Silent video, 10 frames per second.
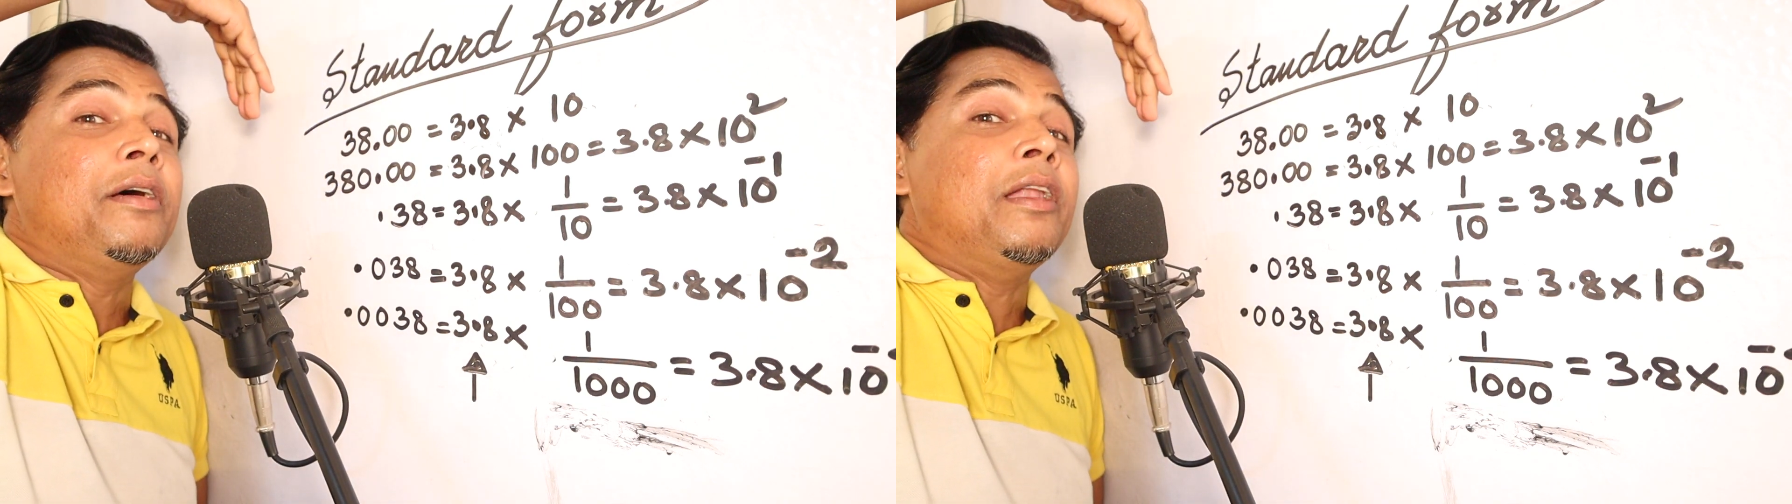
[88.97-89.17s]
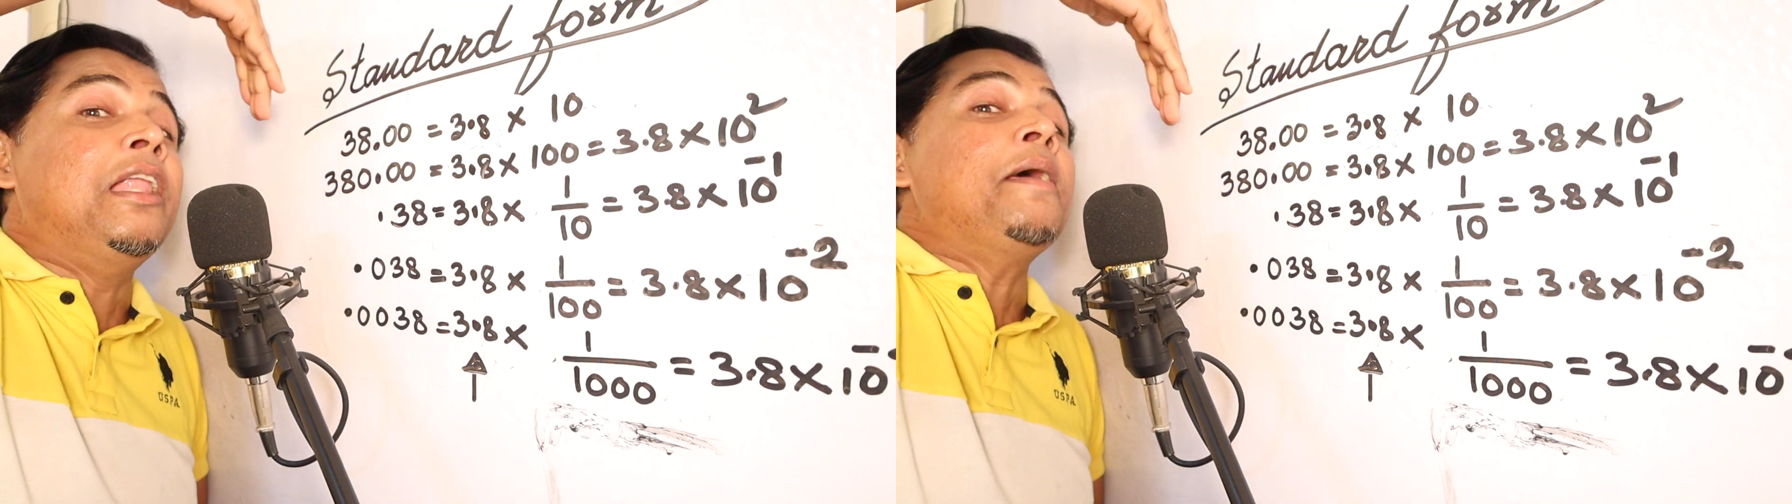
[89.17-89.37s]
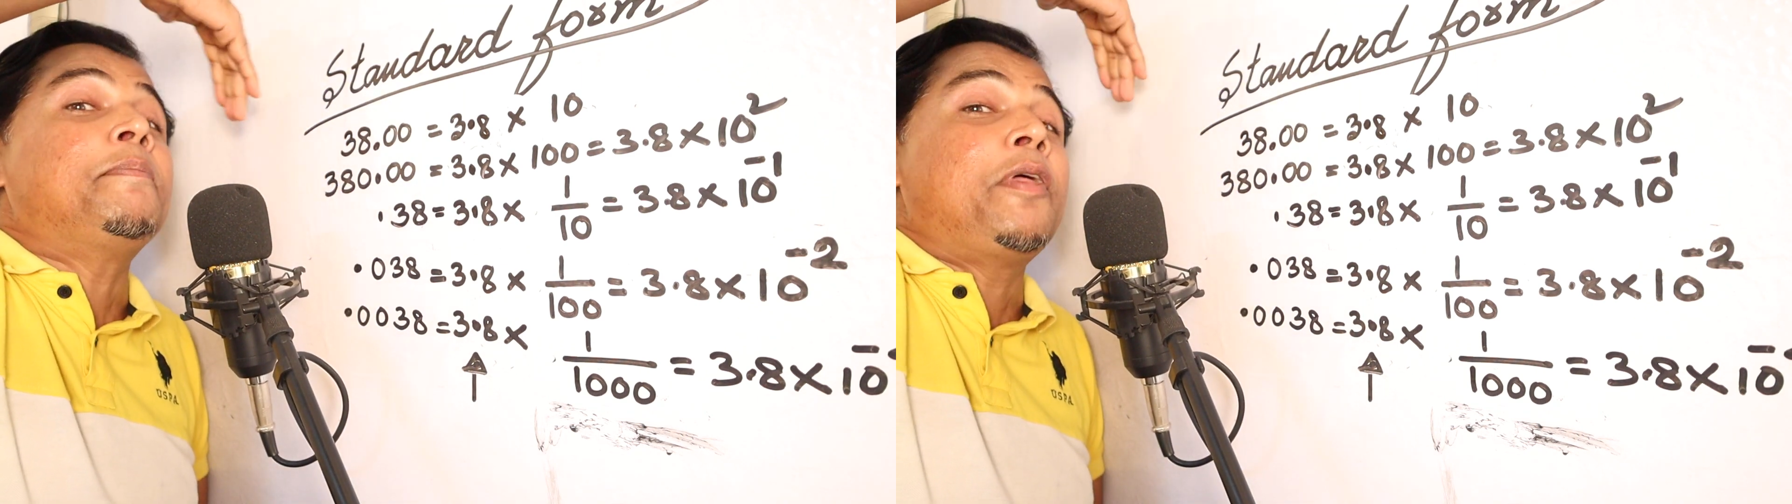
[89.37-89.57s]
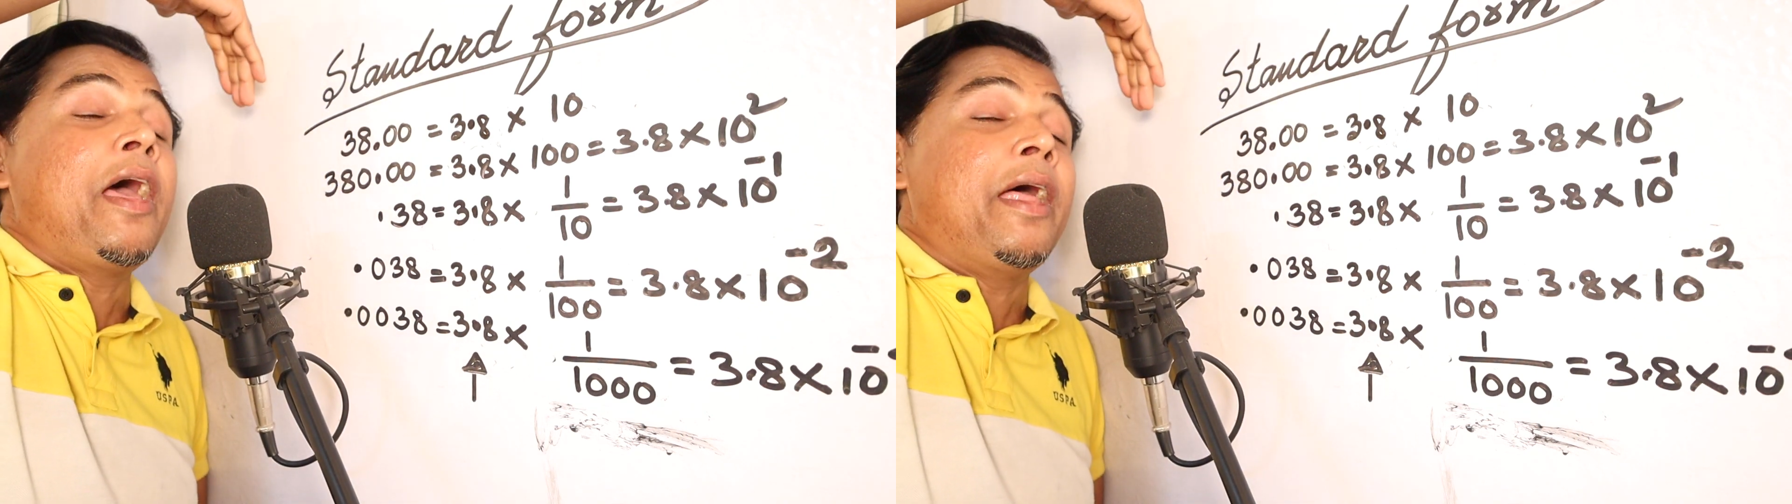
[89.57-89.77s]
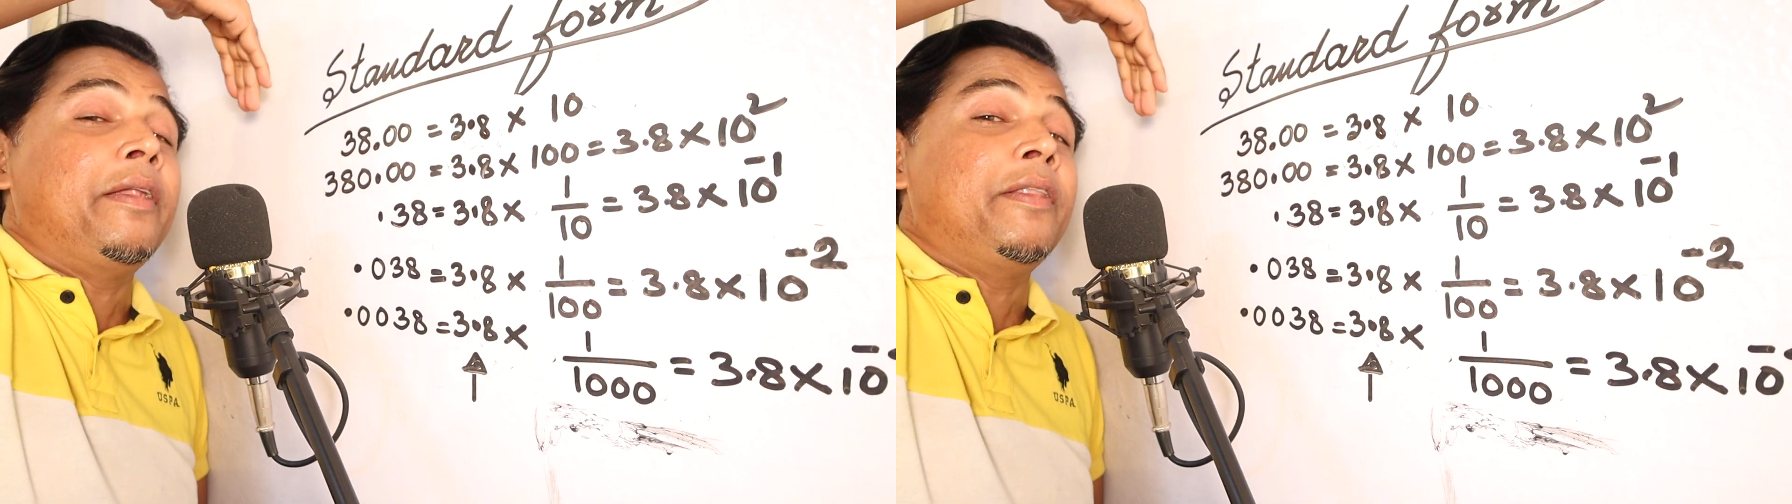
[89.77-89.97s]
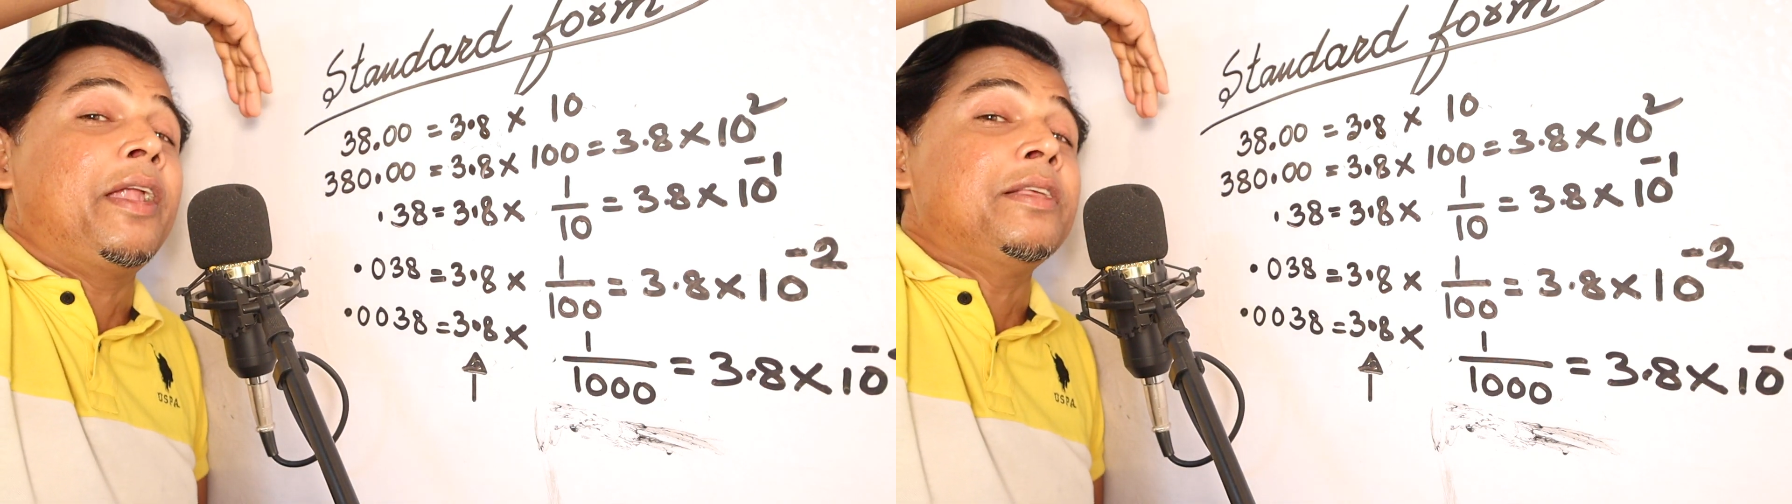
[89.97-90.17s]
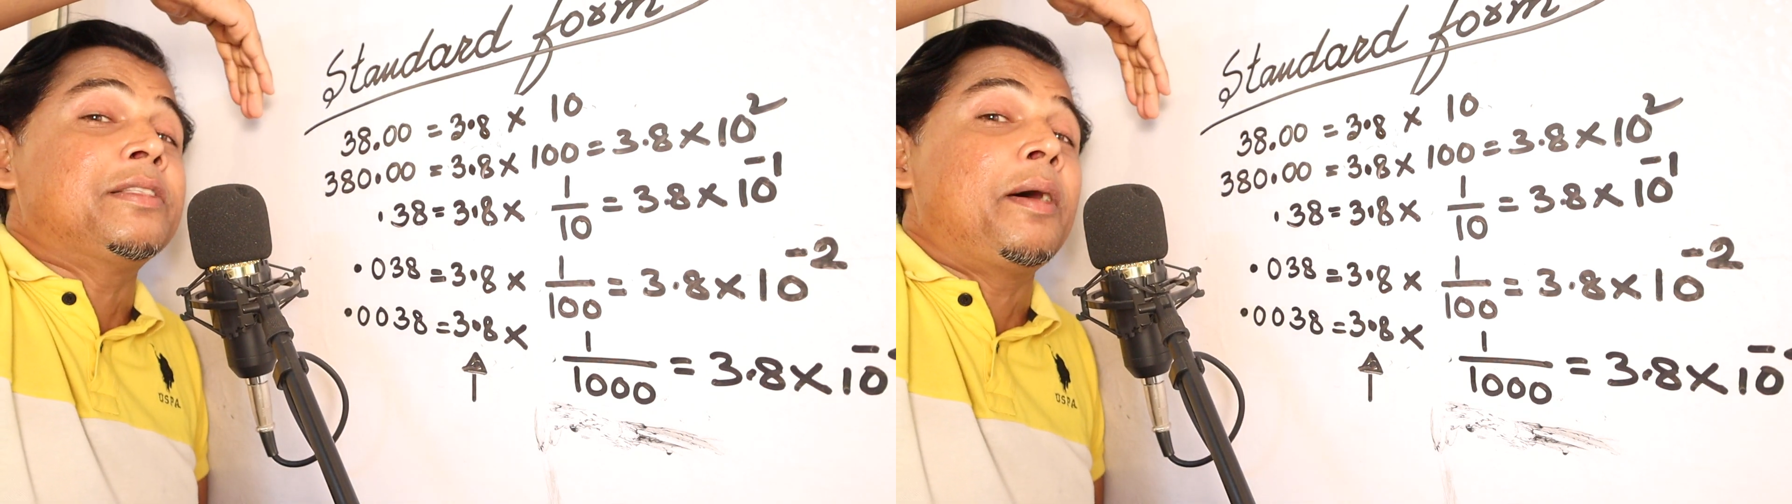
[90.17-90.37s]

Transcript: left hand, that is